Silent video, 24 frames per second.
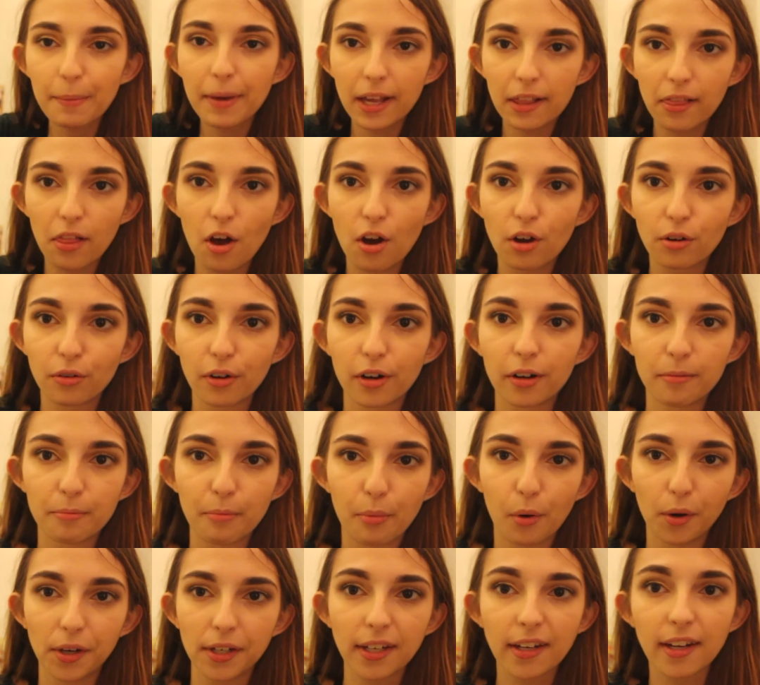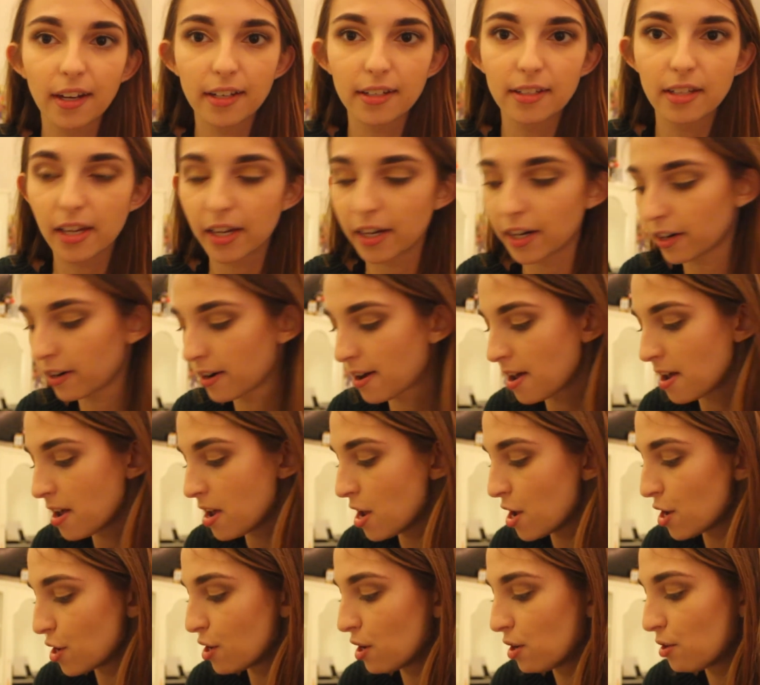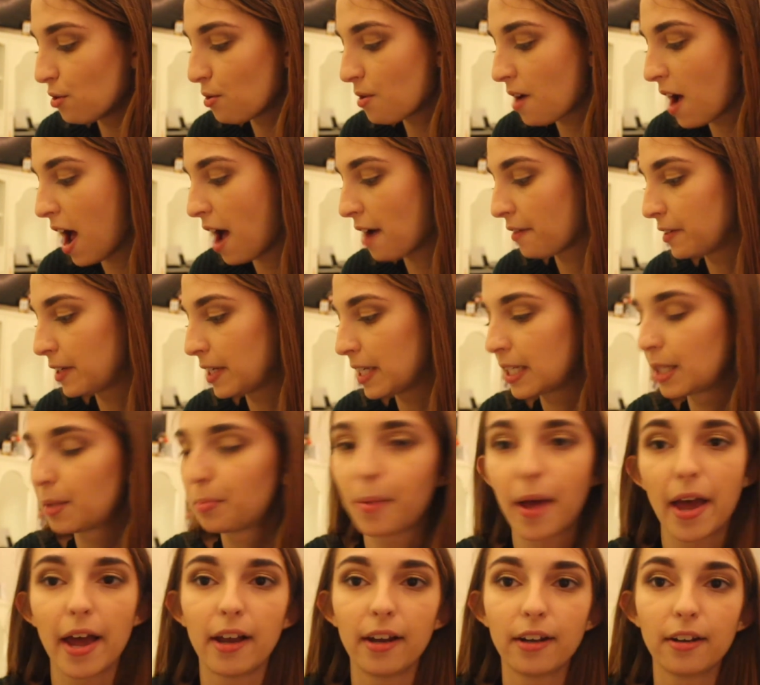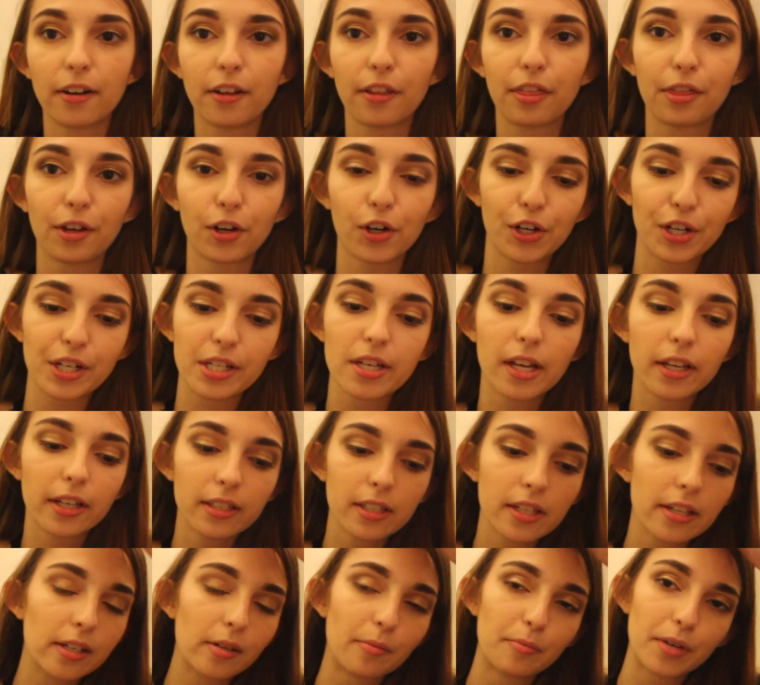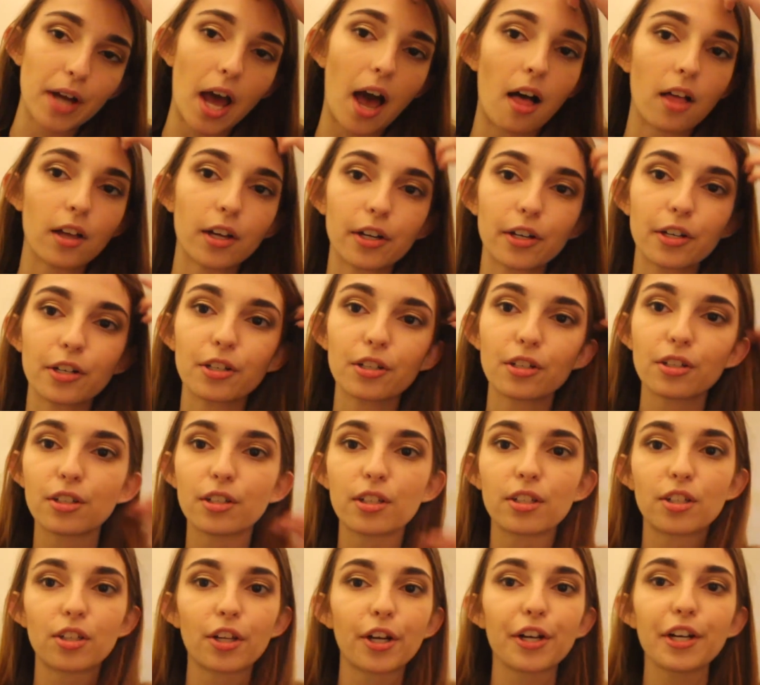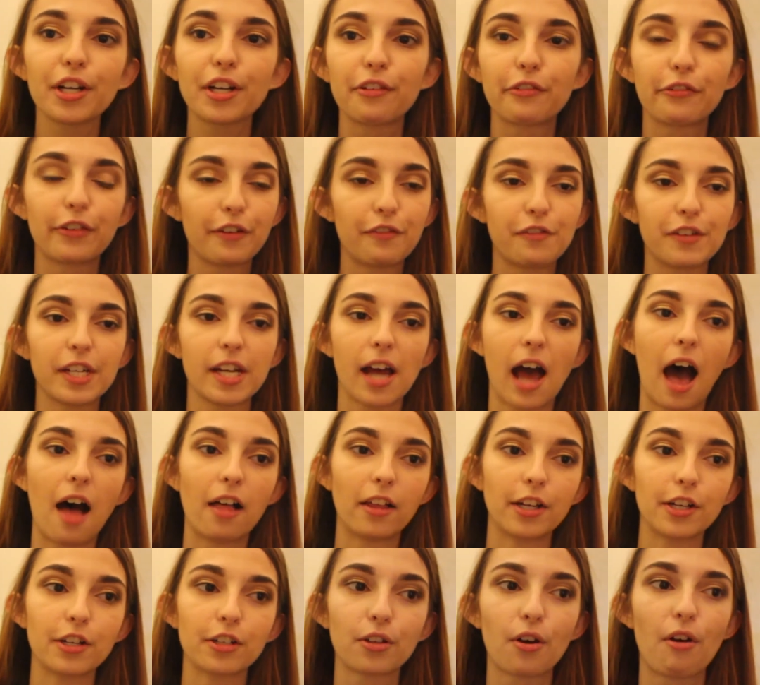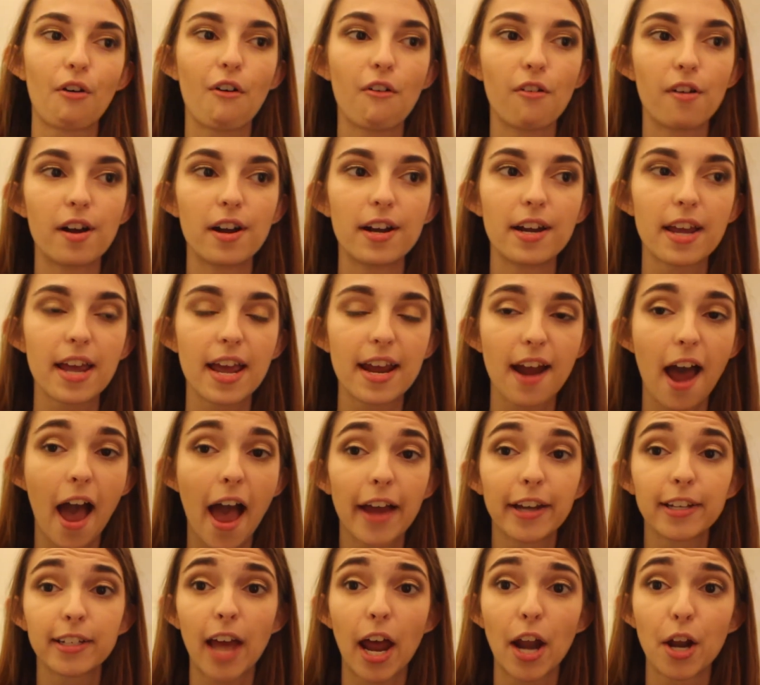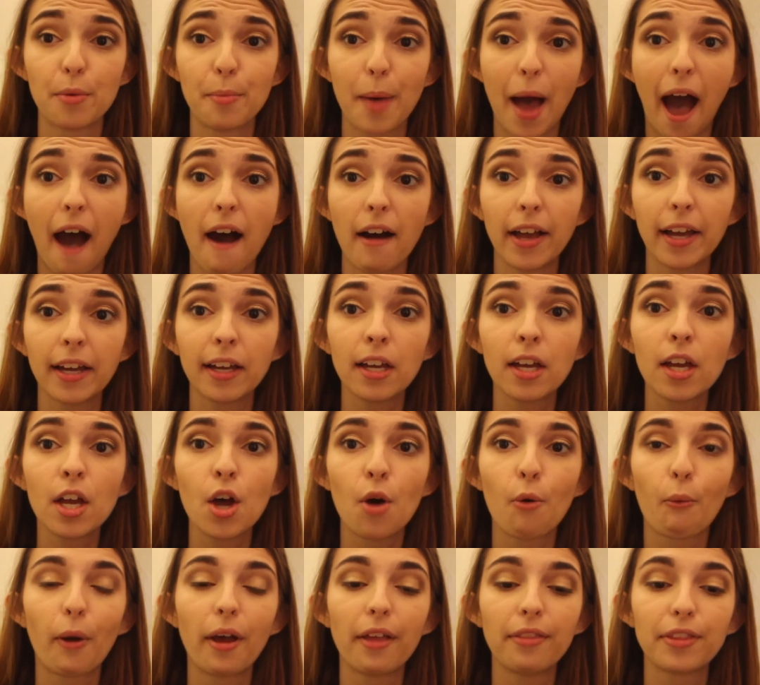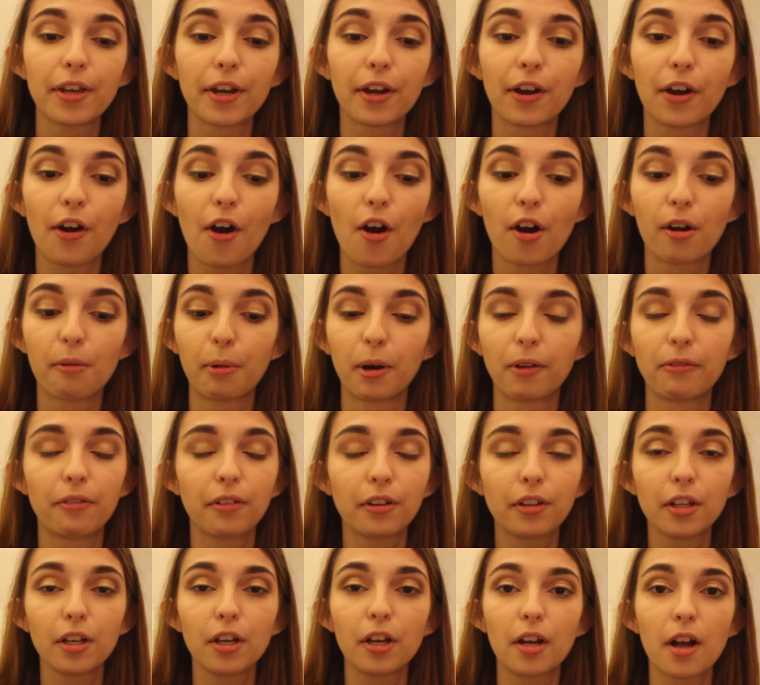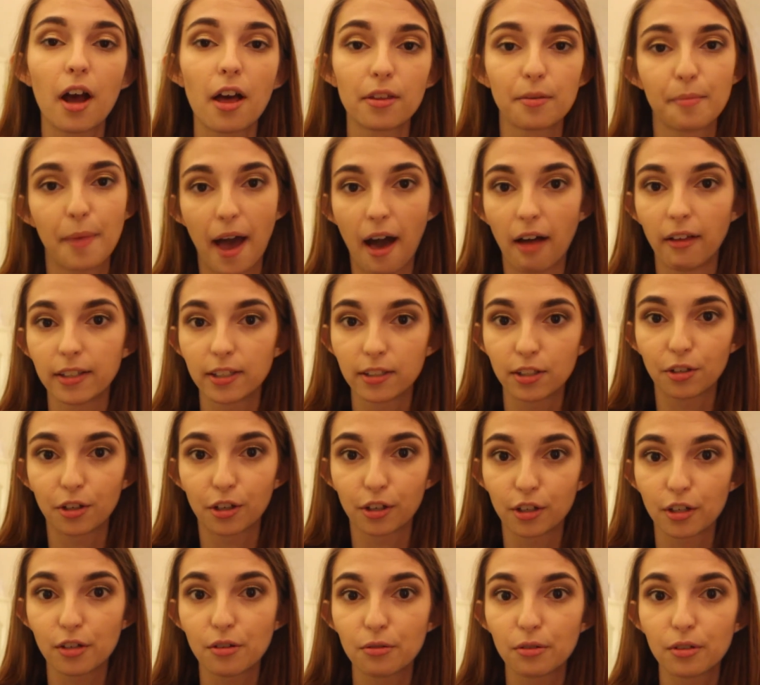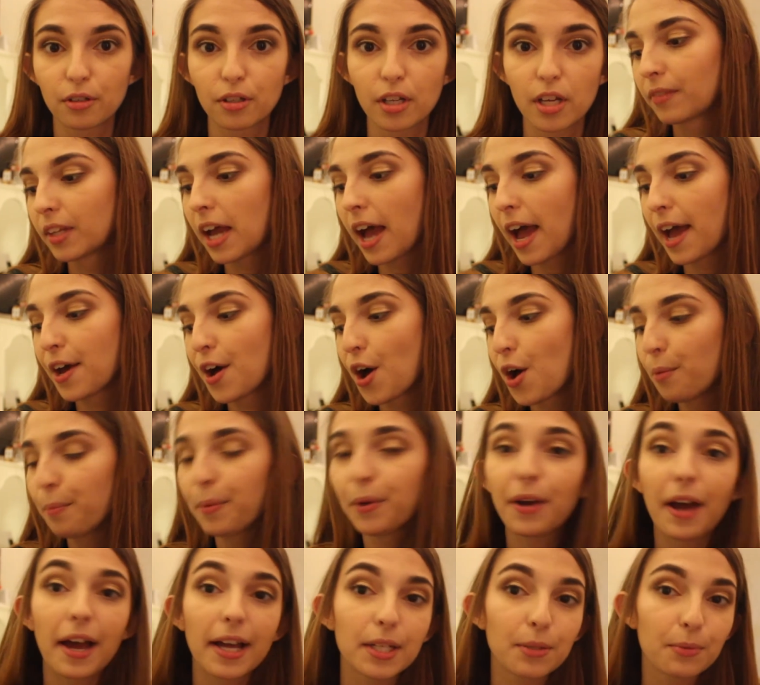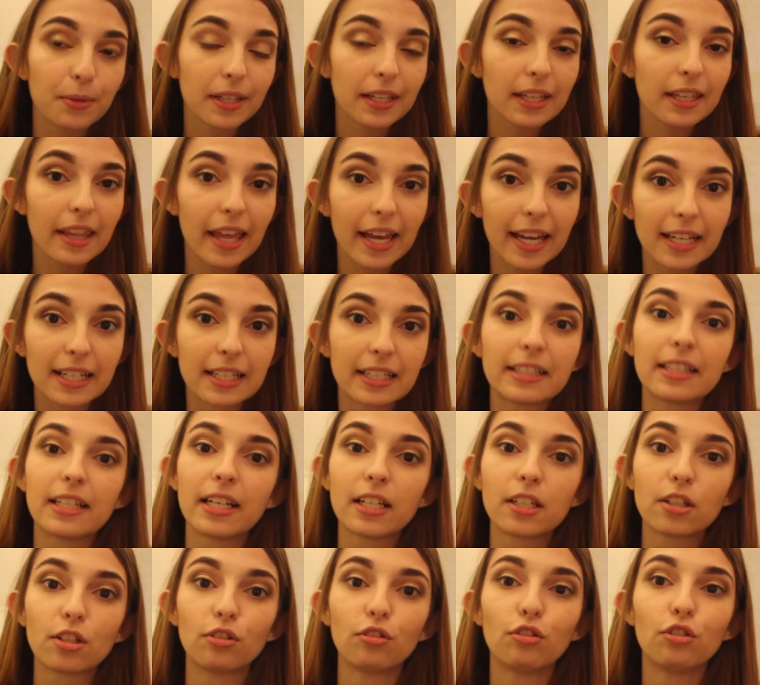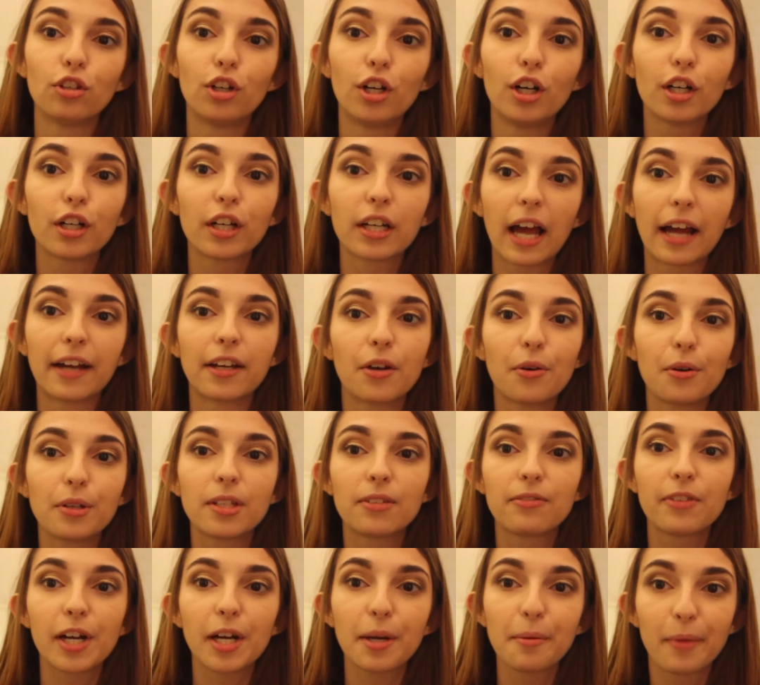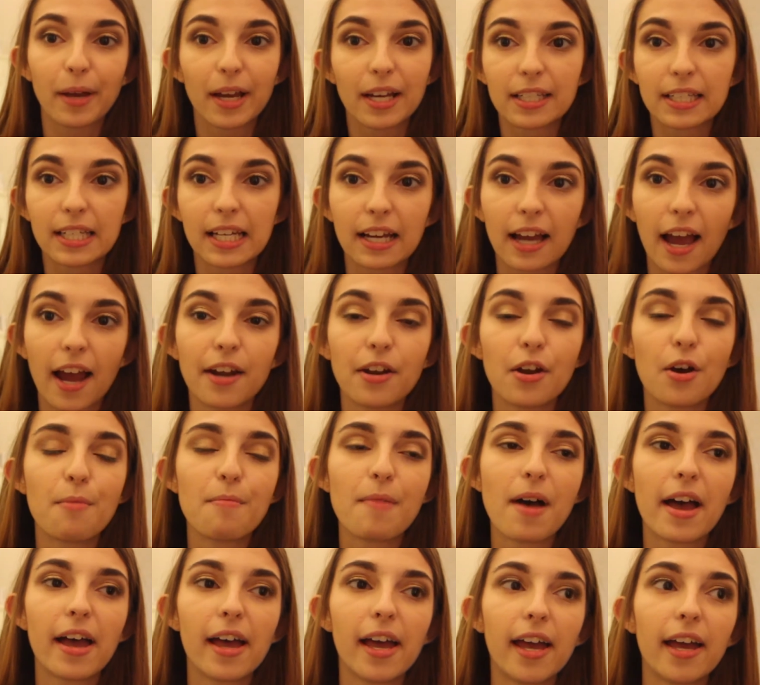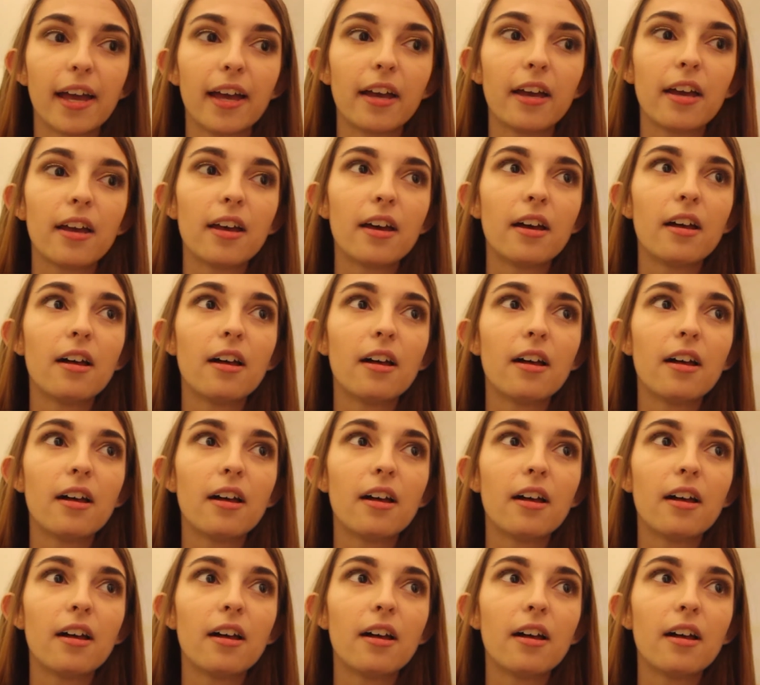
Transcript: my long run point is here, you don't have to spend $30 to $50 on an eyeshadow palette when there are perfectly good other palettes you can use. I hope you guys really liked this look. I know it's very basic. I know my